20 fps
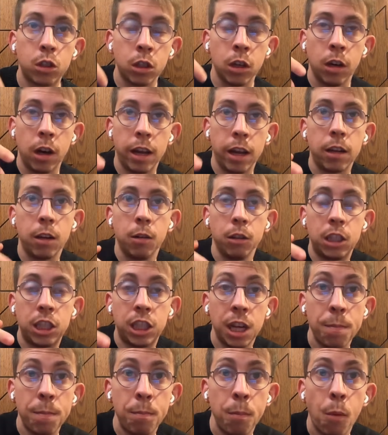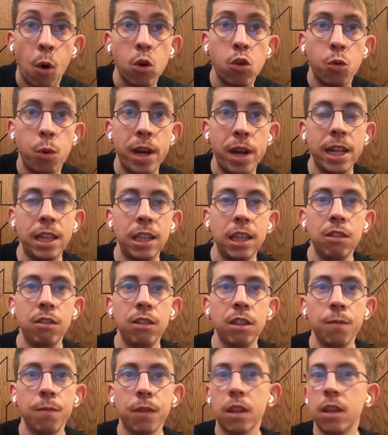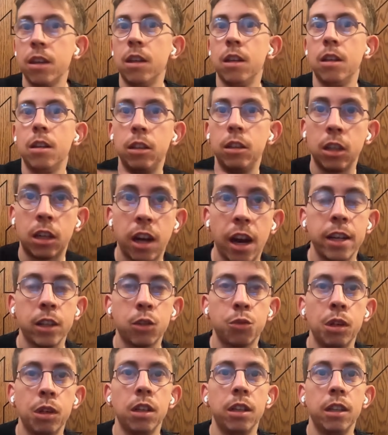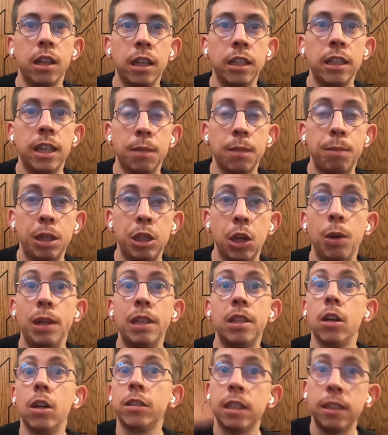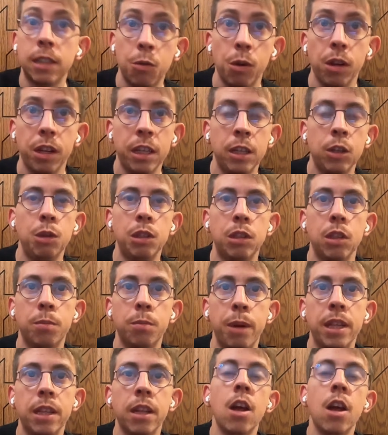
like ship more creative, the clients will get better results and they will increase the spend.